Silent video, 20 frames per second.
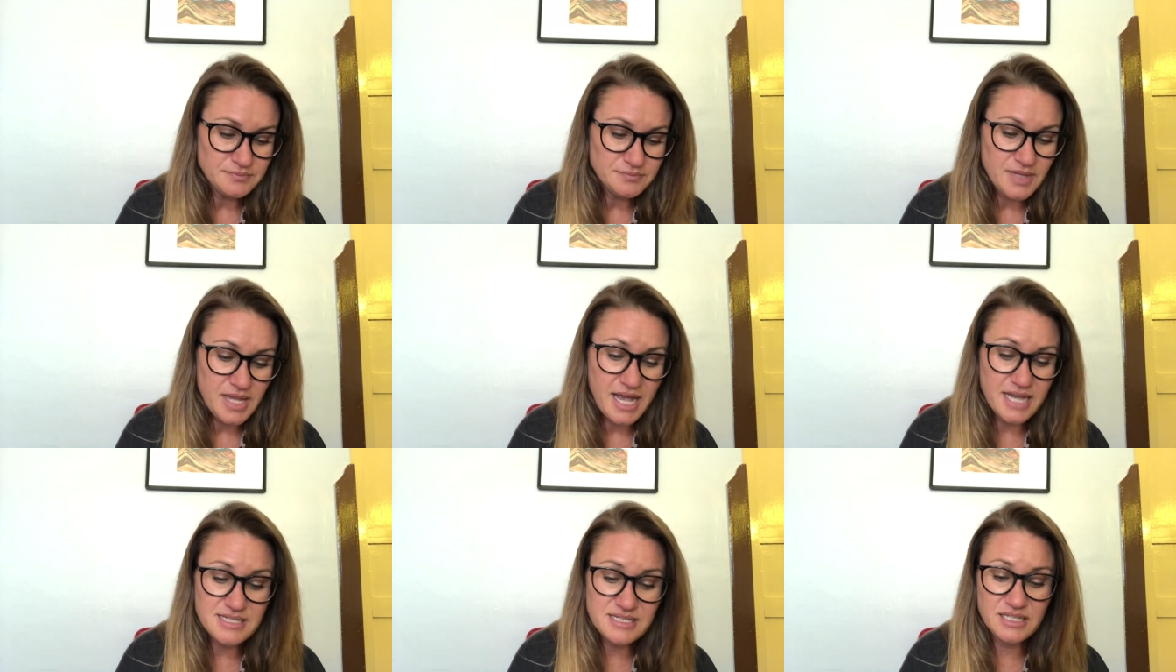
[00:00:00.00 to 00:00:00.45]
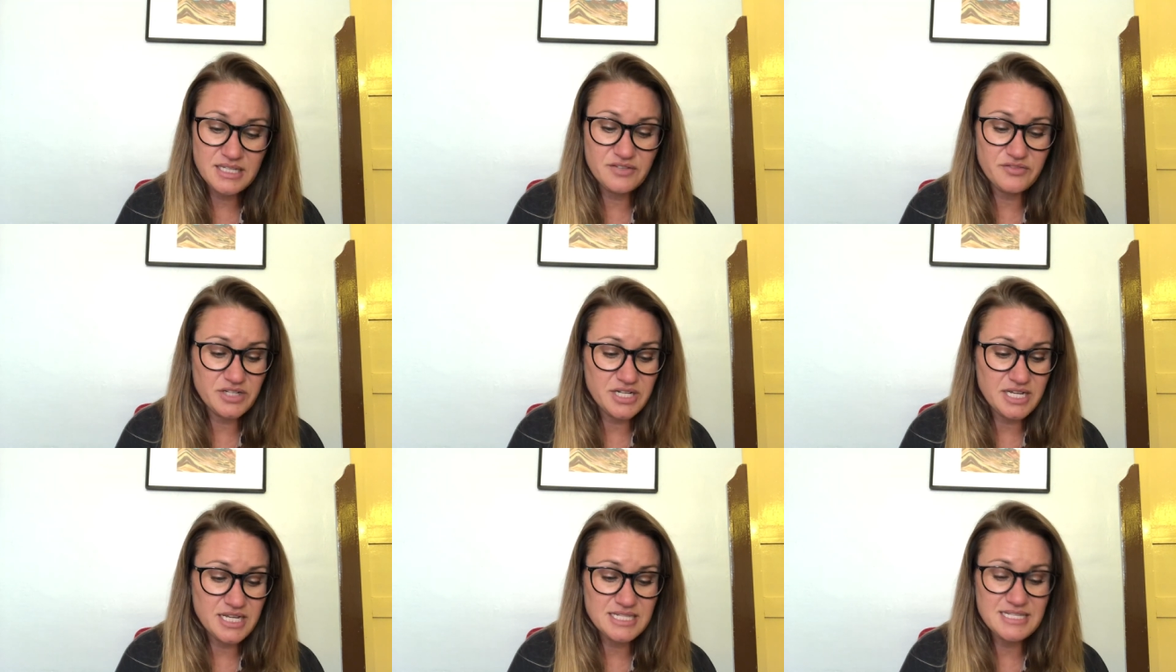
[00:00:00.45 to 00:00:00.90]
hasn't
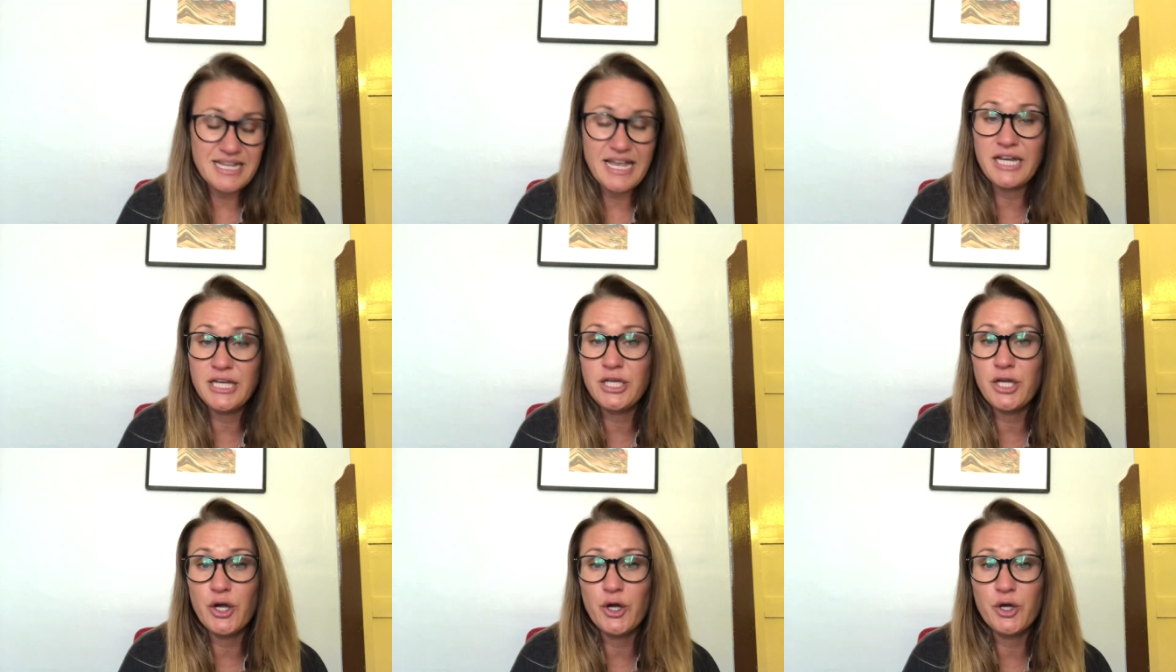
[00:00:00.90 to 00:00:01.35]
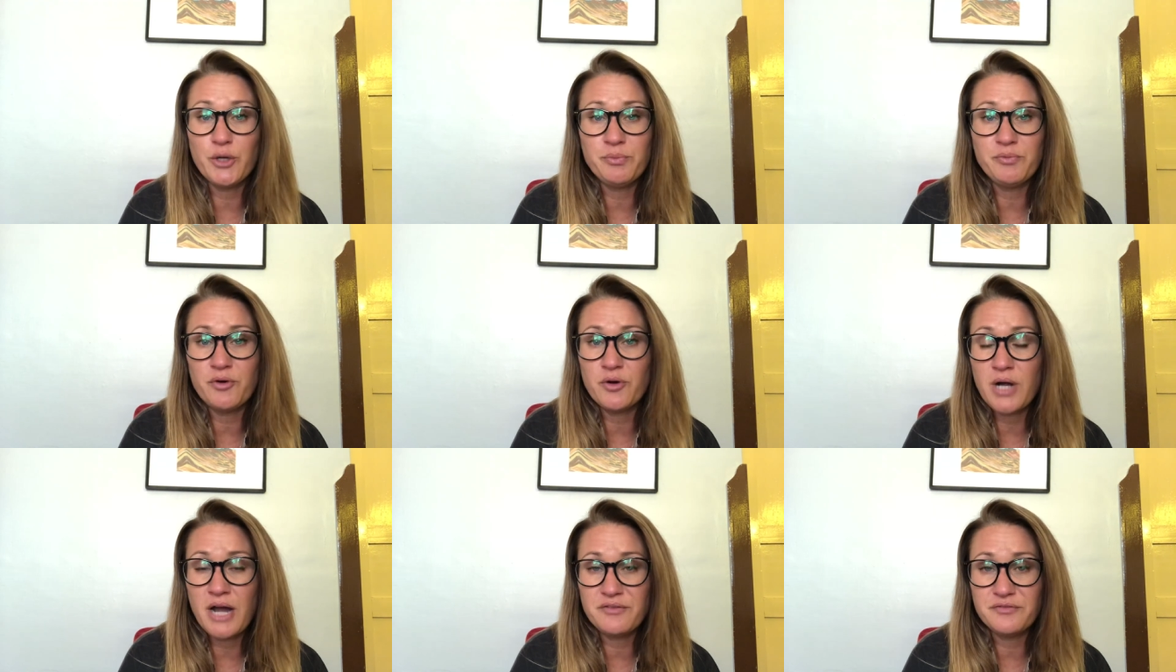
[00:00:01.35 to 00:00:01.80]
given us any hope
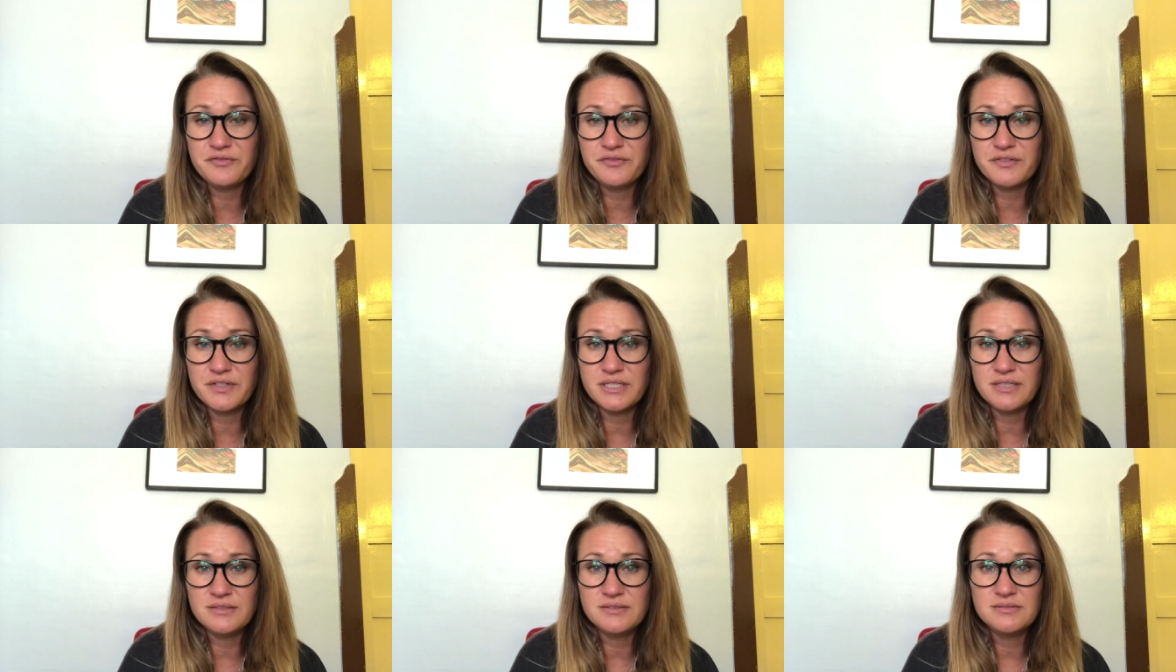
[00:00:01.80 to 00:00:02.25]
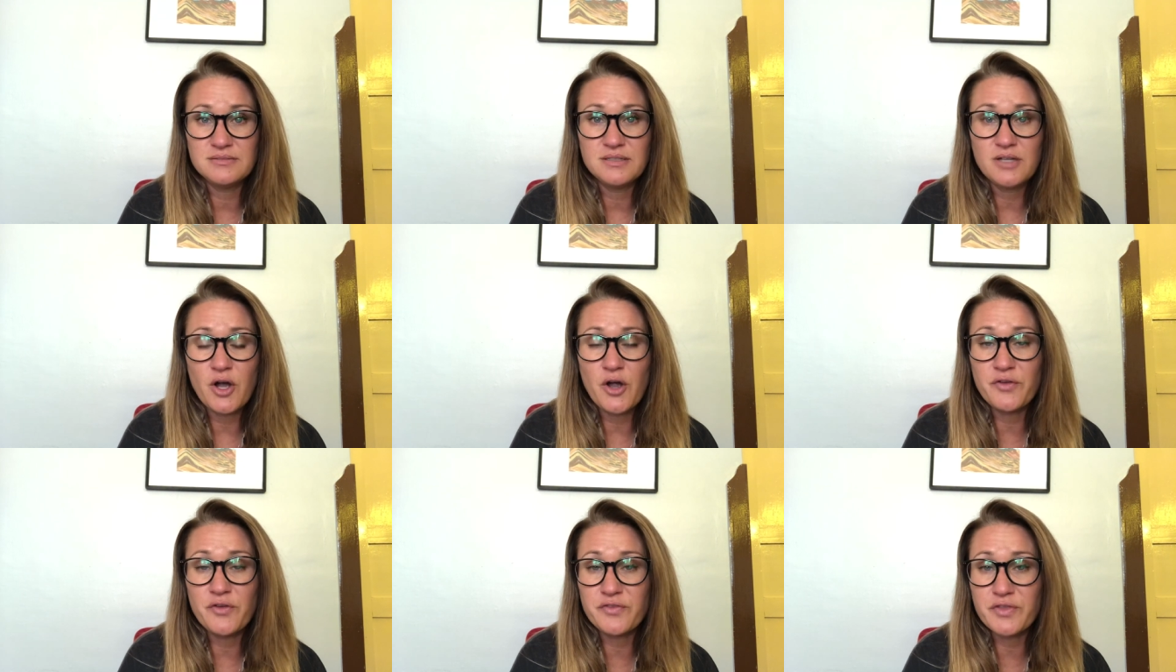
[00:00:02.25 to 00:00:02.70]
or comfort
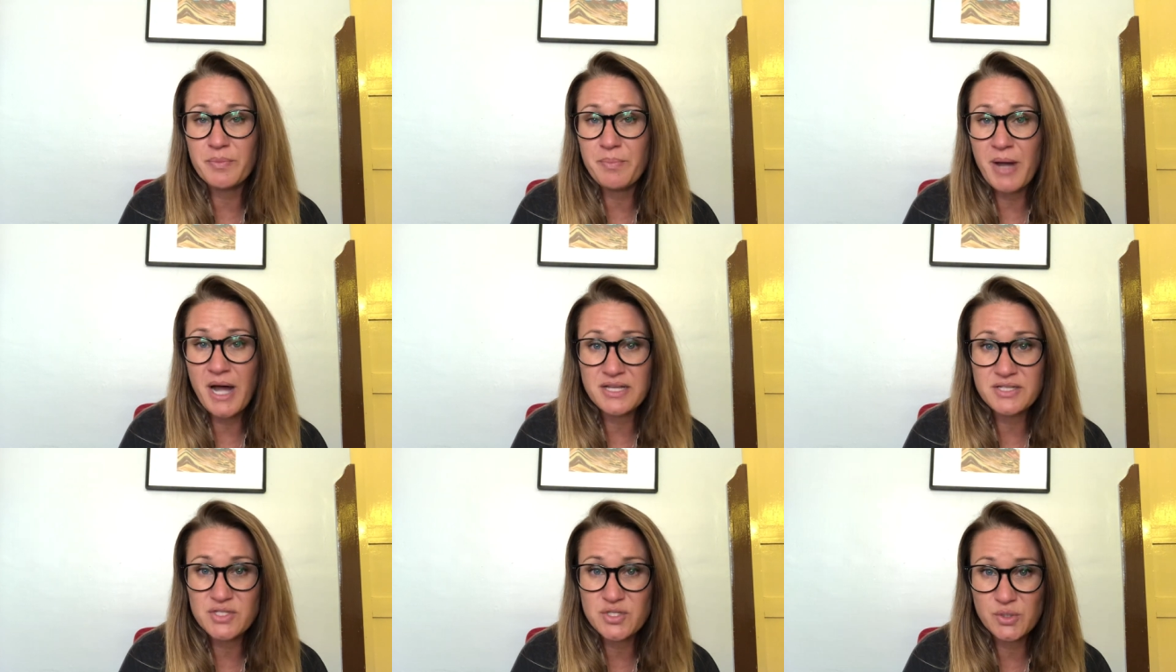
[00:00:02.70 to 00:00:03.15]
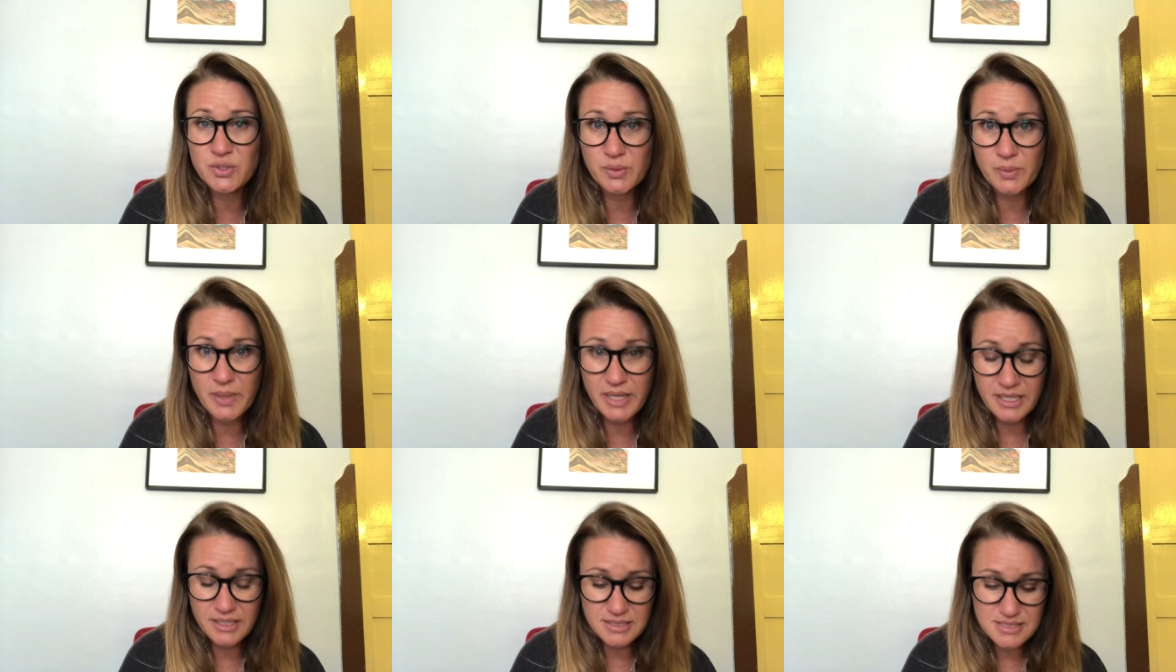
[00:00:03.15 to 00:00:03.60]
over the past two
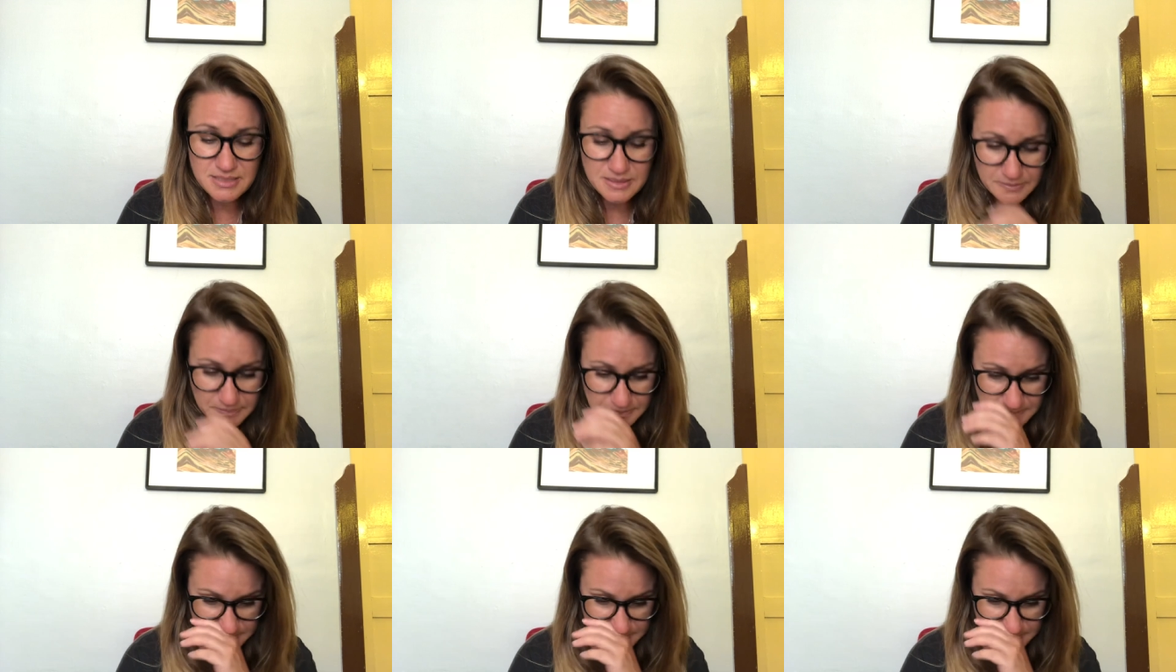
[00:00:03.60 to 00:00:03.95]
weeks.